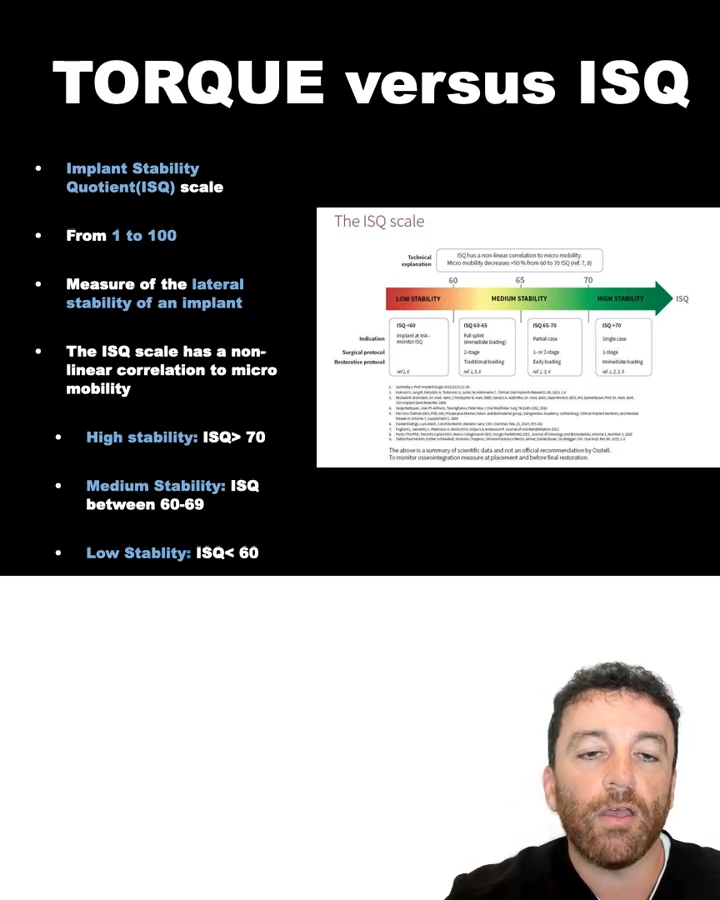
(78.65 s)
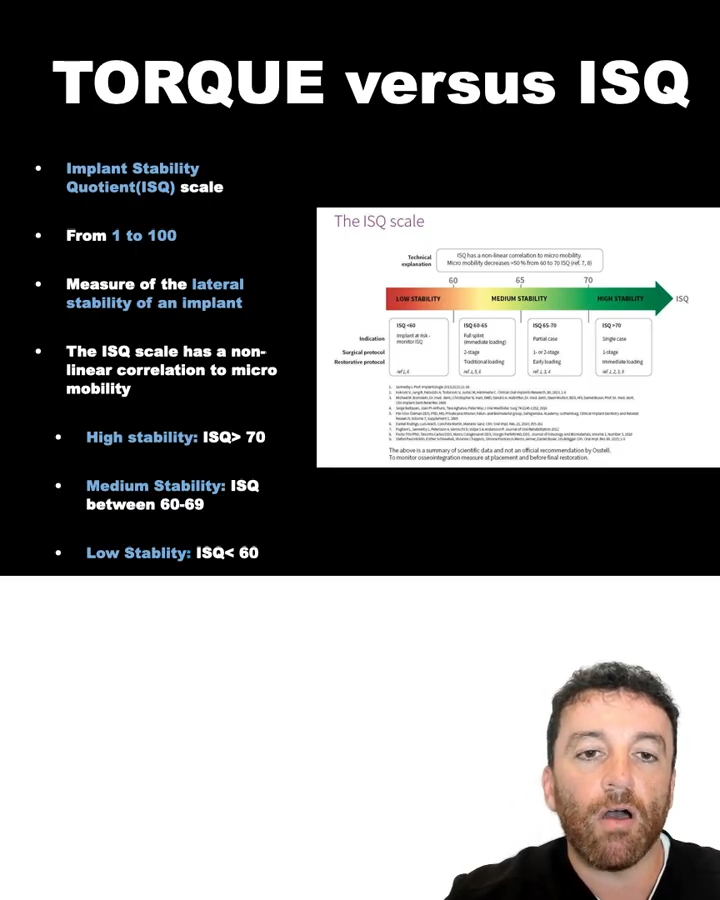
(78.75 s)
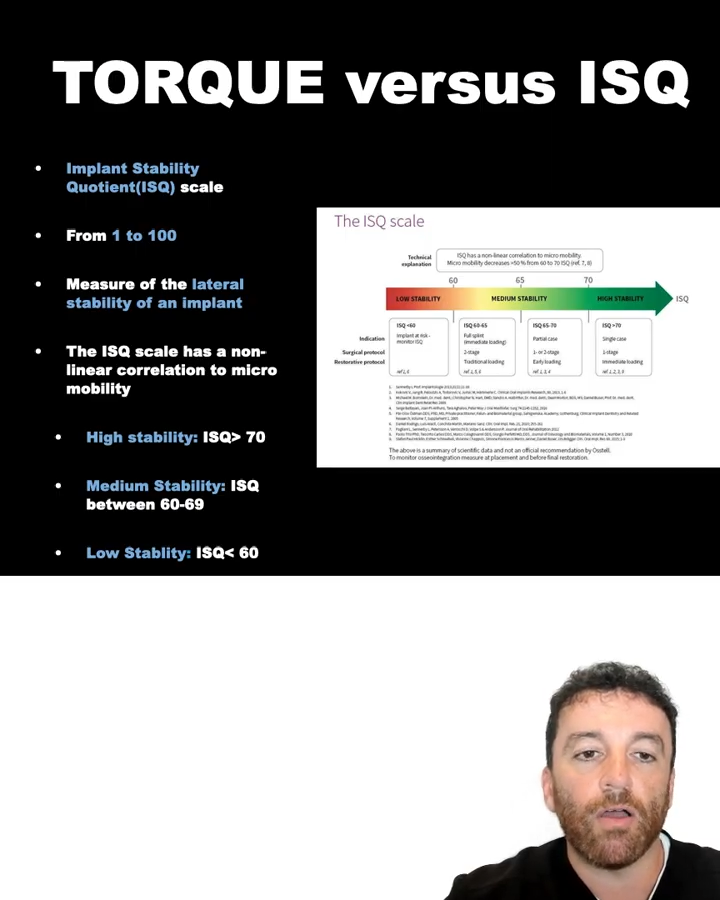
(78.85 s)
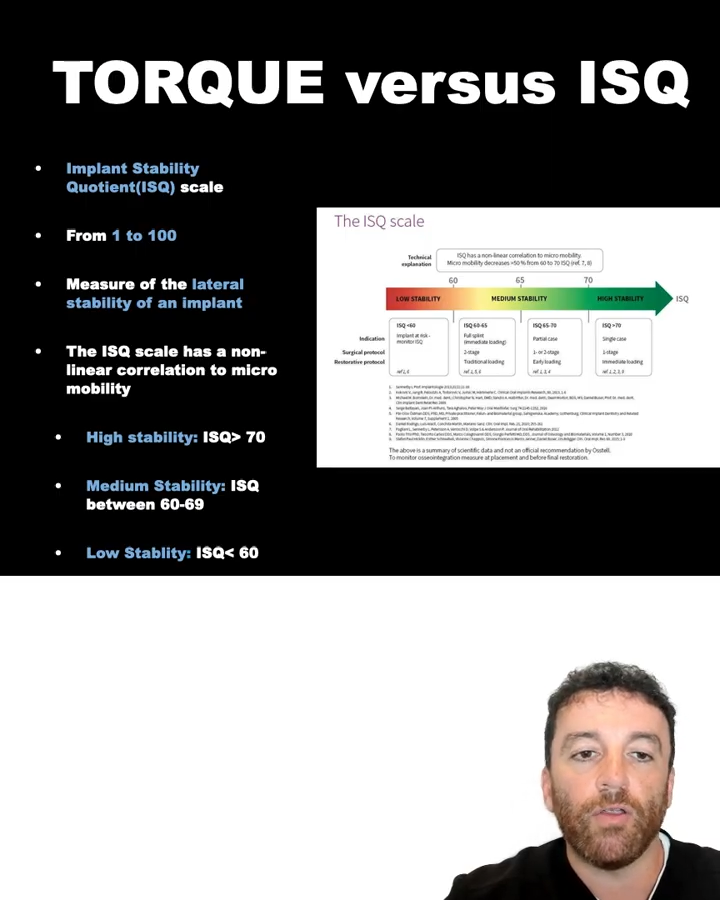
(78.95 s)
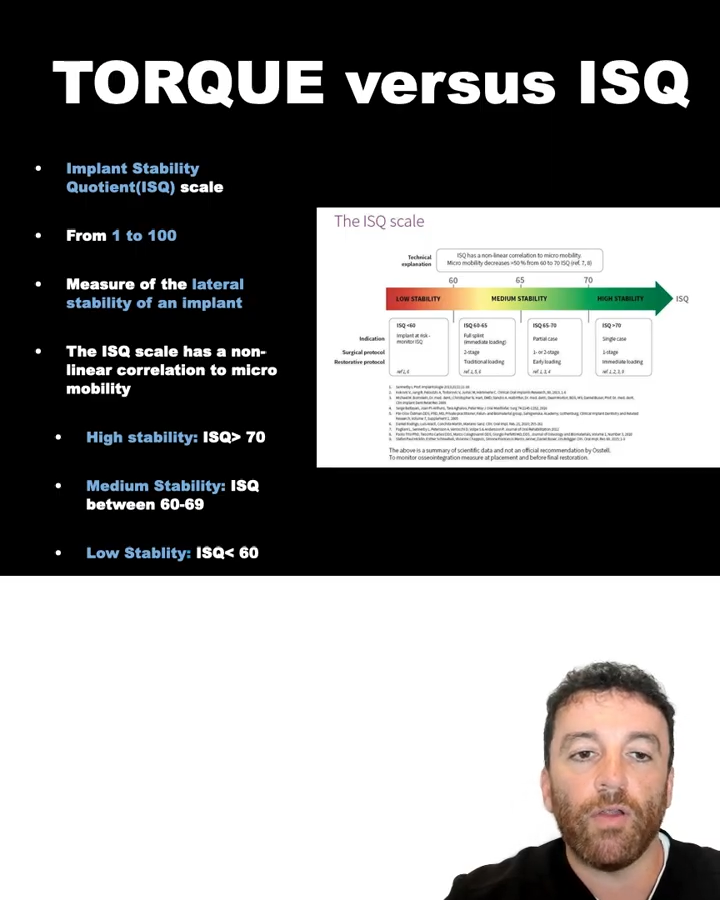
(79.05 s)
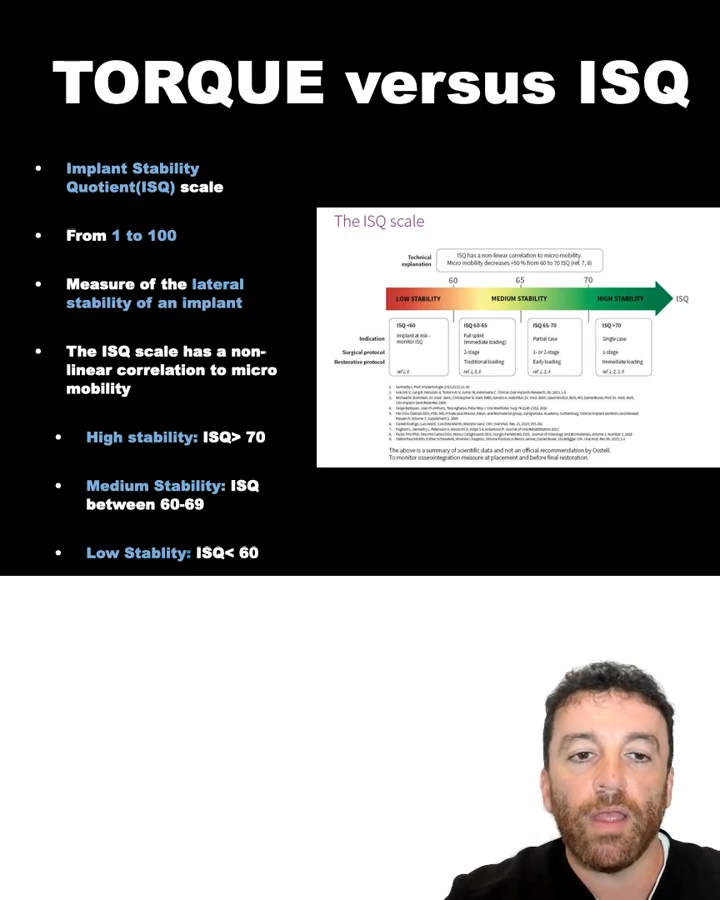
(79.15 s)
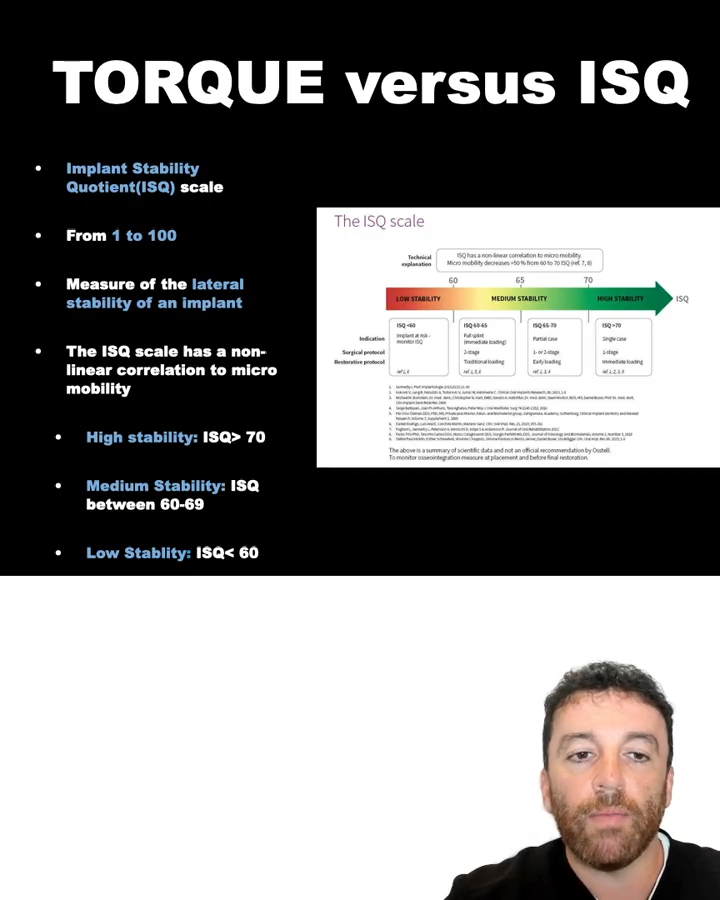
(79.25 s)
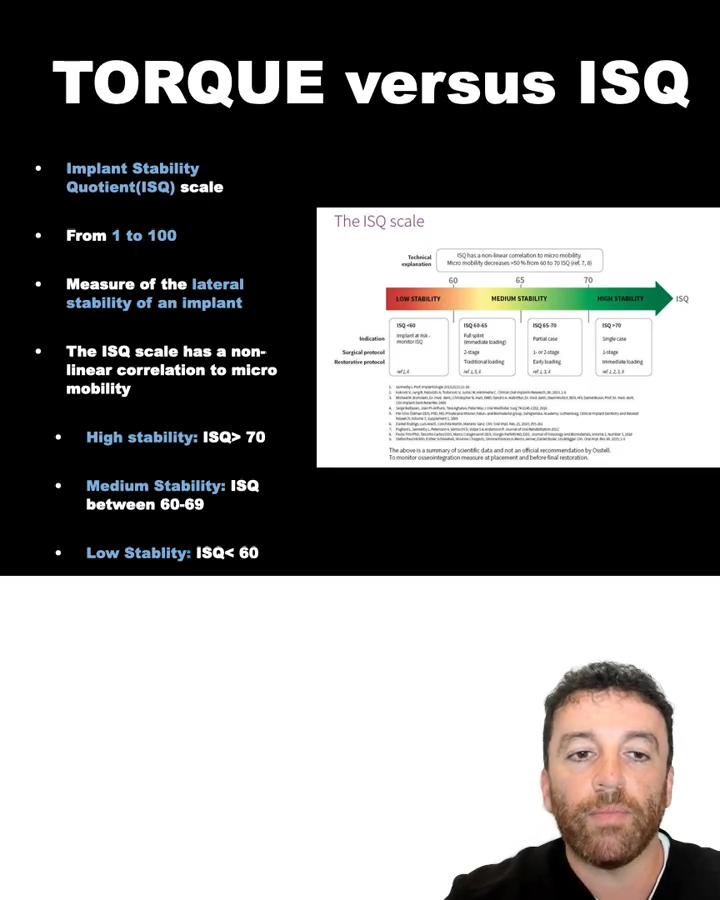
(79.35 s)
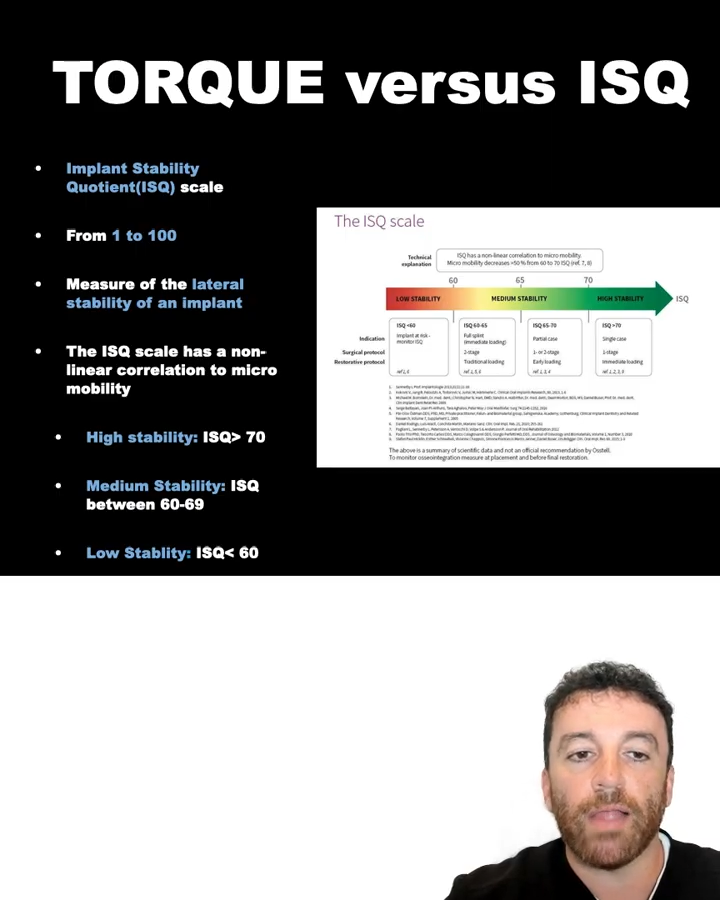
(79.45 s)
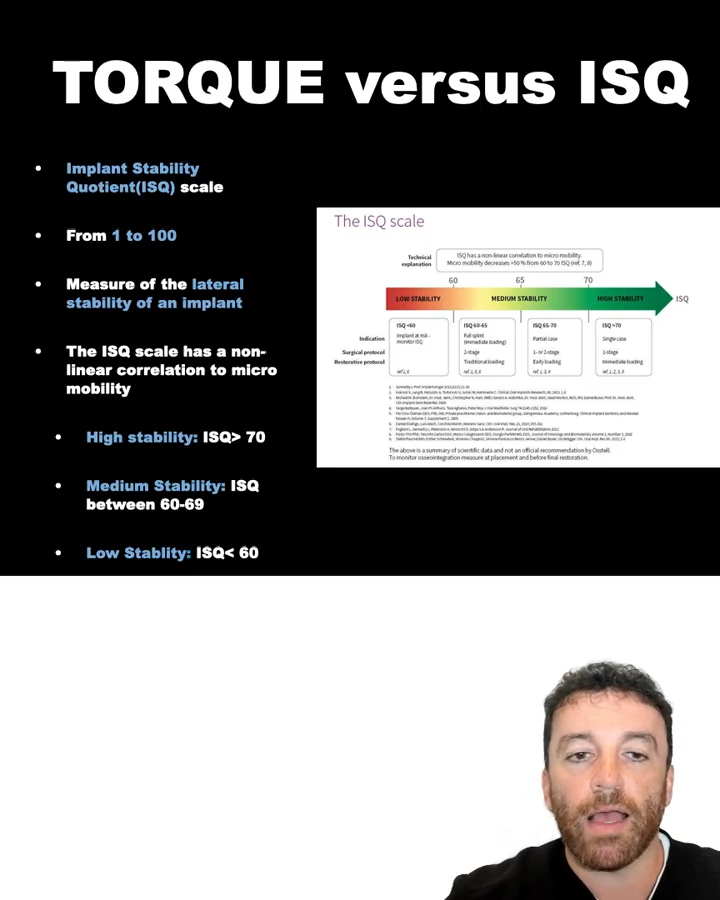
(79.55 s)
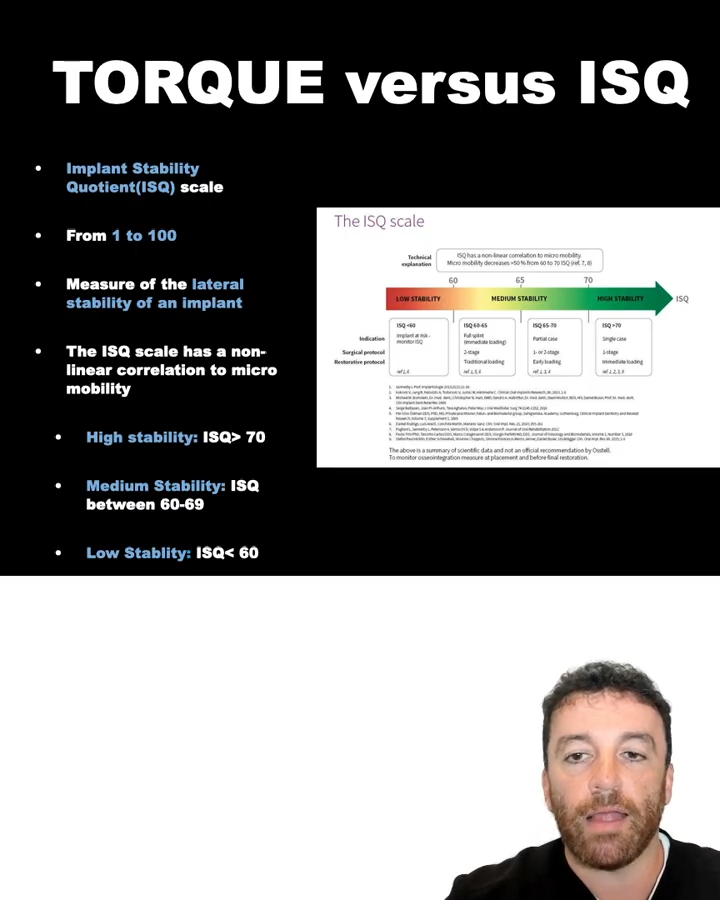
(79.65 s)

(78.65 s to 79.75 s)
on your implant.